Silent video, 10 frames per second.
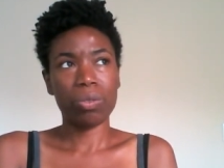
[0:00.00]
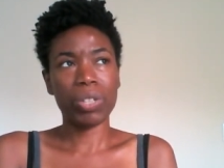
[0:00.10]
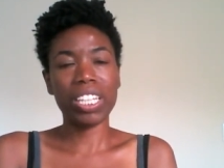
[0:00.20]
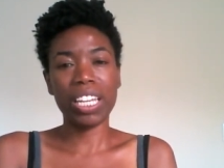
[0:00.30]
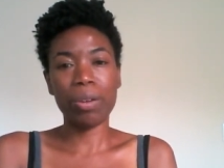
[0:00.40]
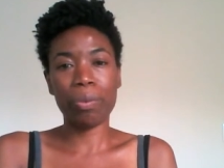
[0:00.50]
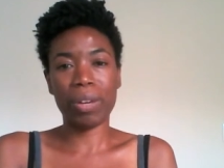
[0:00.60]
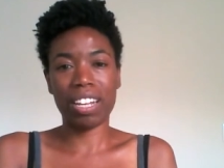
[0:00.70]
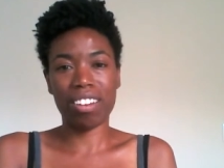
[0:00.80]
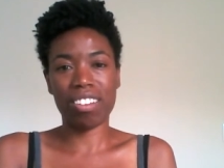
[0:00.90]
really,
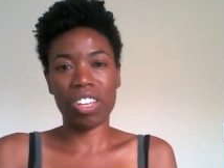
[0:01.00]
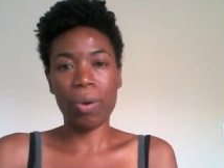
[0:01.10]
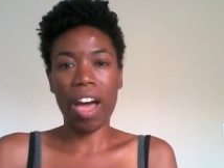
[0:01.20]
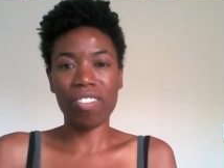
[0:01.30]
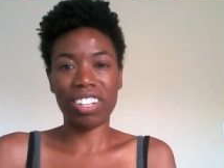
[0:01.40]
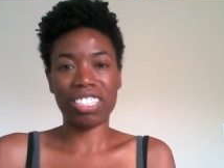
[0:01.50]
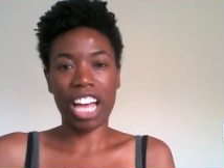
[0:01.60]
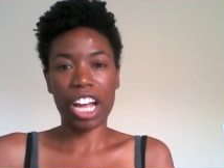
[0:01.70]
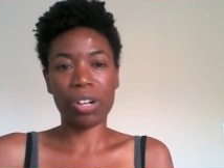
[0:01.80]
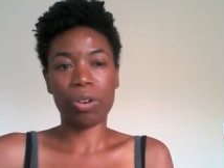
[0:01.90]
when you have a
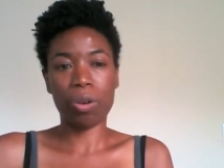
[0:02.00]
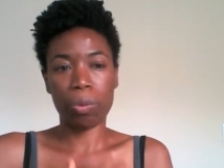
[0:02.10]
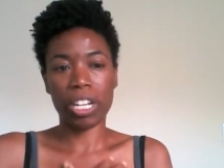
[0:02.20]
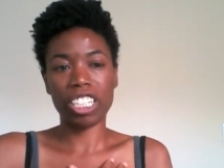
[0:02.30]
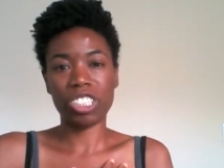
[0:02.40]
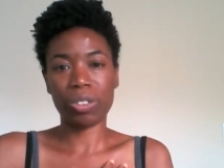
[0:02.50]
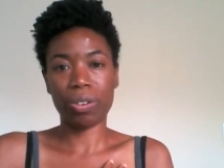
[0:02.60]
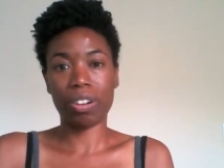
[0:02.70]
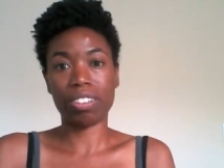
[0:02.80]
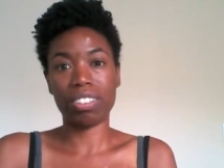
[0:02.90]
desire or a wish
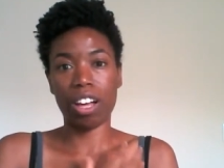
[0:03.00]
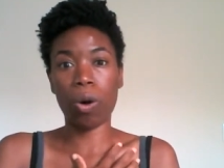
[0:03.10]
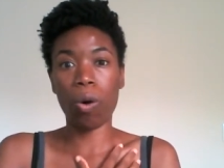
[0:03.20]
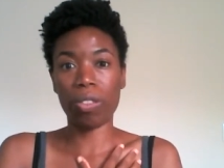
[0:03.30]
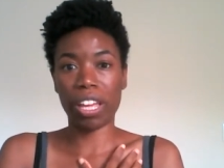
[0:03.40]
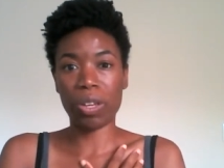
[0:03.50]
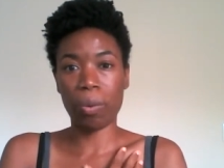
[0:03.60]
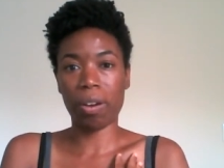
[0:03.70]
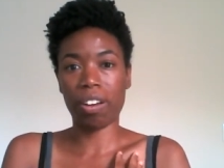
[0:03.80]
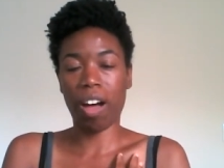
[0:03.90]
or a goal that you
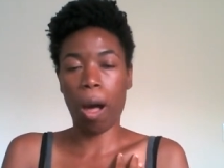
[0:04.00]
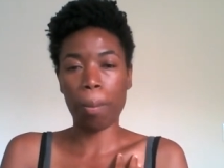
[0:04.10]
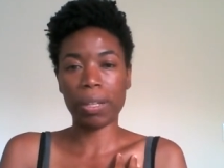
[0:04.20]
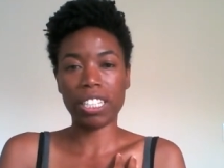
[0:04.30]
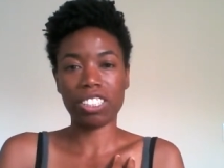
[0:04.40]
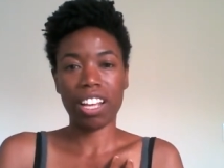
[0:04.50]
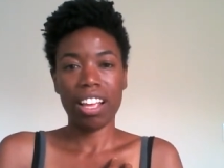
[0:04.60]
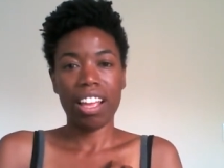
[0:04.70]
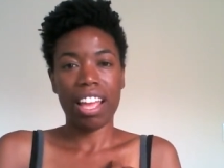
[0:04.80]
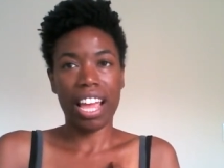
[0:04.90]
want to accomplish,
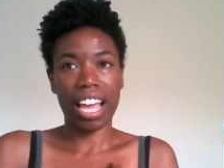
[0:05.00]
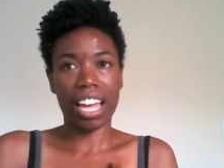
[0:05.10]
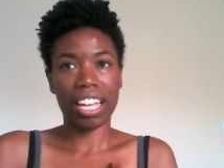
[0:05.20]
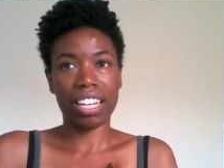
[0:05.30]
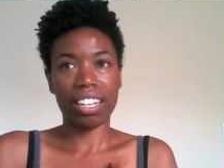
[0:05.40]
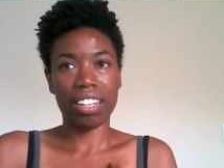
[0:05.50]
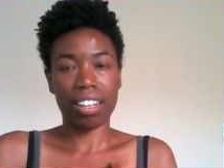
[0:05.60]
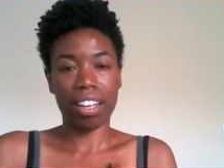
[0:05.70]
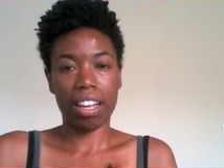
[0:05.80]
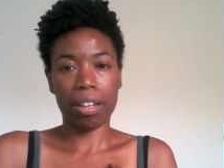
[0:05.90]
and
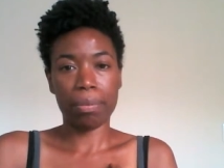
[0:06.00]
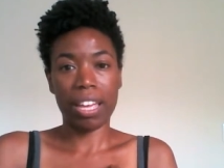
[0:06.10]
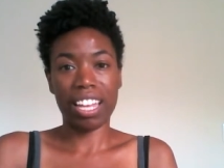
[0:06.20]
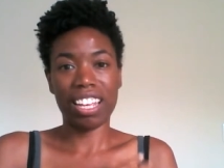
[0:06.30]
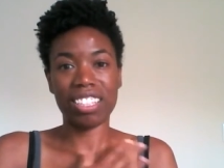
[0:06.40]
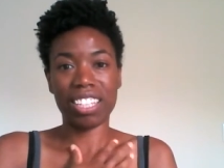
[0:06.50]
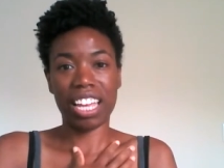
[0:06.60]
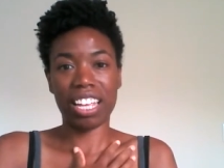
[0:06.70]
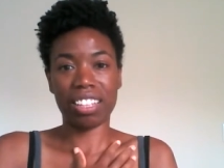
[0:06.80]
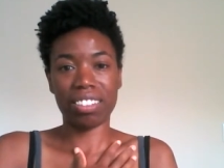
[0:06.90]
um, and it's
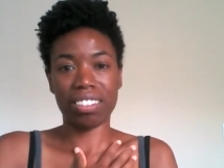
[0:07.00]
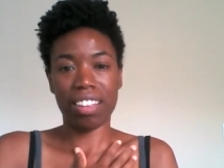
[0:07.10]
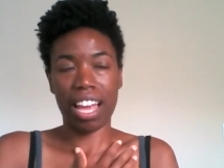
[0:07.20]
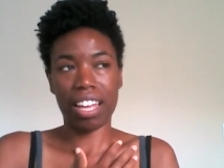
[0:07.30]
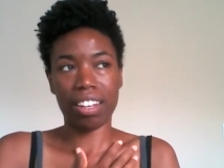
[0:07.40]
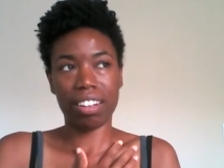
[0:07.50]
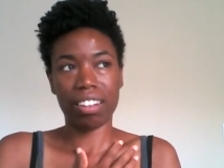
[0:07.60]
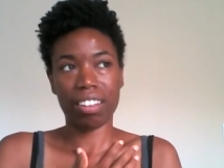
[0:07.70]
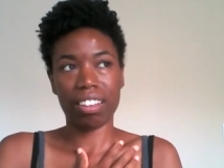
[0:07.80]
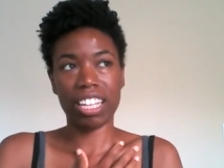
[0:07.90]
in it
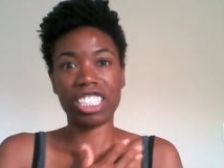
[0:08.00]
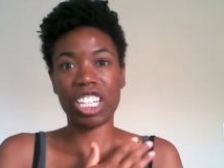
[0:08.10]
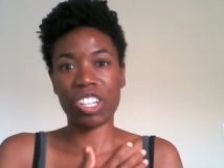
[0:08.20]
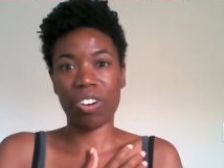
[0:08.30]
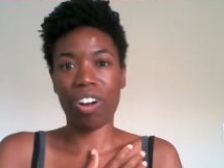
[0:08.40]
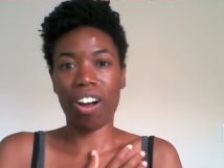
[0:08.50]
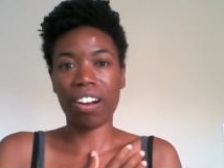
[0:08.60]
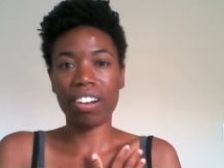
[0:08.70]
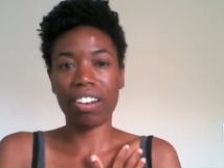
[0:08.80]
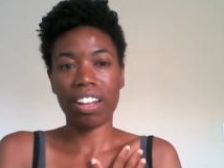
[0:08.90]
and it's in your
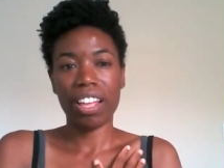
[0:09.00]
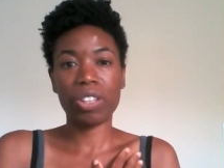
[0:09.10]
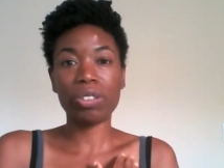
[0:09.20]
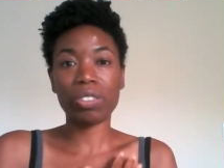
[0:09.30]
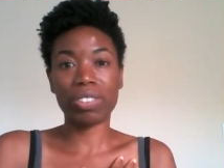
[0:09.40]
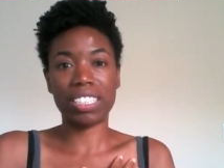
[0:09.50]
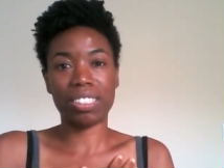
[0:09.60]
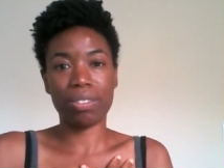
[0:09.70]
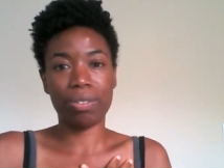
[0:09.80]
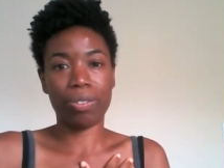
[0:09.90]
heart, there's a
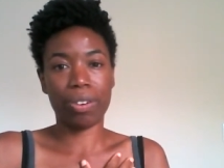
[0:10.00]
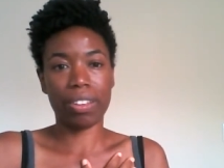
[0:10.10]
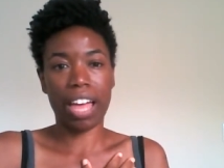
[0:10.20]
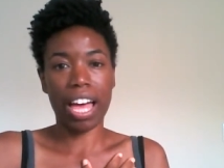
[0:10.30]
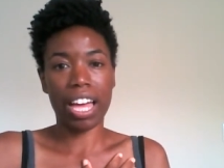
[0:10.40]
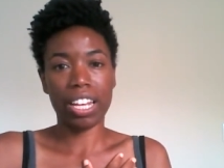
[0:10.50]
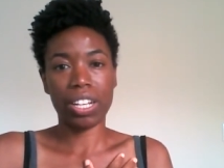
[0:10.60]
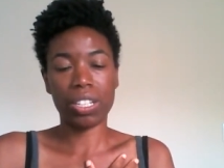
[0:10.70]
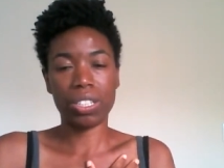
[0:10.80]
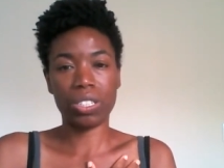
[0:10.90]
reason for that.
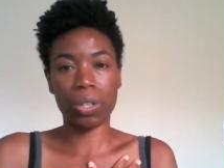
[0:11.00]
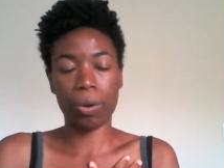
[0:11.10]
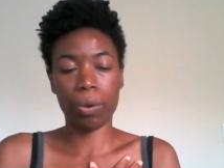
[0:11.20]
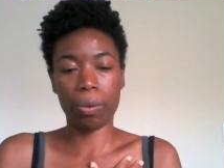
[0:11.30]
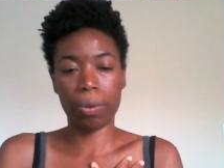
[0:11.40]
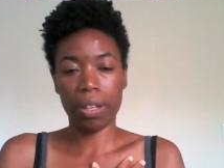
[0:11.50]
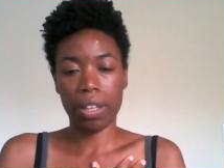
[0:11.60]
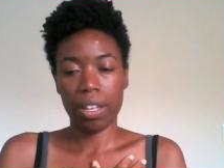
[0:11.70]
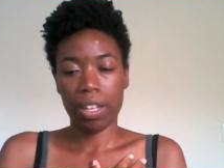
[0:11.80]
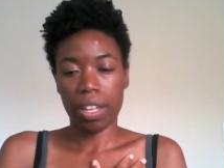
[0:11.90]
So
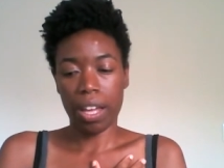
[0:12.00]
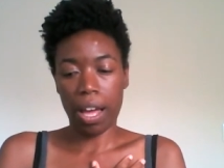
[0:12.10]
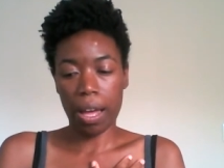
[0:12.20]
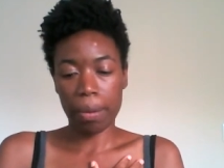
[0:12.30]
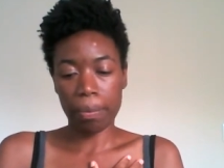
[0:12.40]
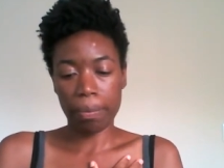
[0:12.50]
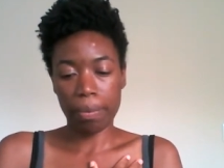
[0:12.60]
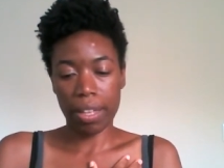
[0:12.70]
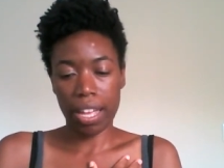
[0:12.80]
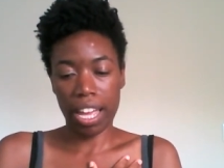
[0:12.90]
um,
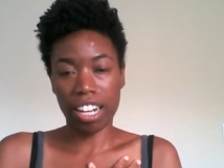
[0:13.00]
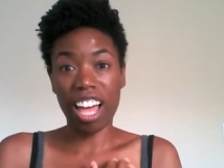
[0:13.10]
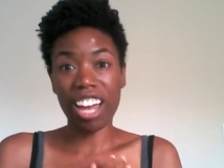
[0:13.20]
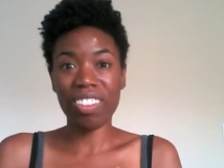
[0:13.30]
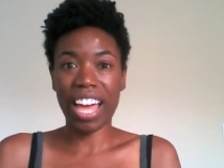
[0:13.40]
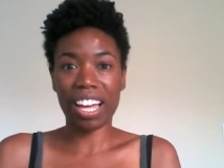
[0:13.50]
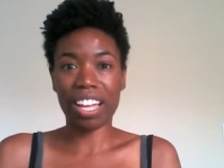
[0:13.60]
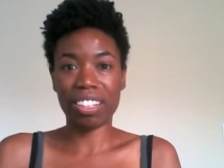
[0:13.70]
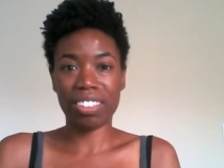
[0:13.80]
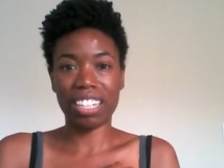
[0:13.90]
and a lot of
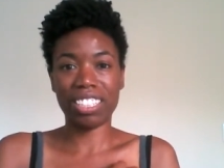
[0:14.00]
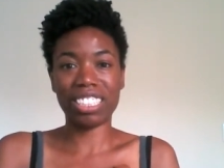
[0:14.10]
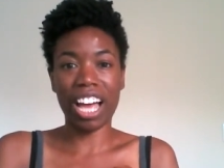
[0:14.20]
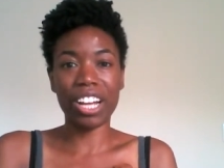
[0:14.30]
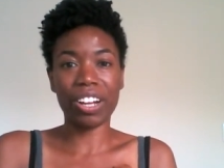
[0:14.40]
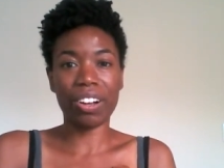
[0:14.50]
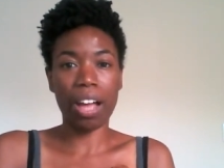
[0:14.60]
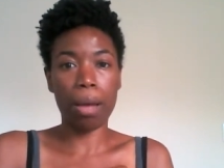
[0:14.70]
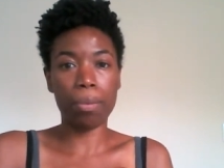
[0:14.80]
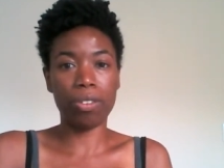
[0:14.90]
that that desire
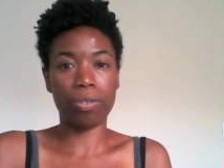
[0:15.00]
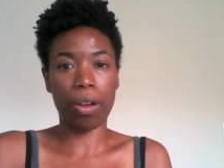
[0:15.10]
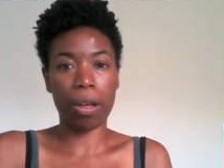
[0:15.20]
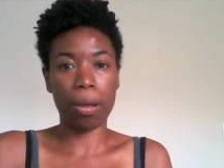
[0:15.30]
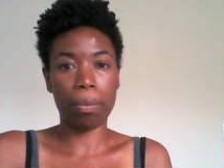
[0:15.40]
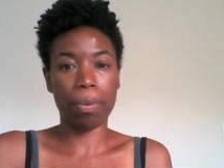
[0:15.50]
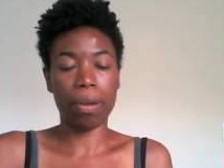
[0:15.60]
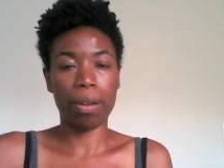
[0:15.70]
comes from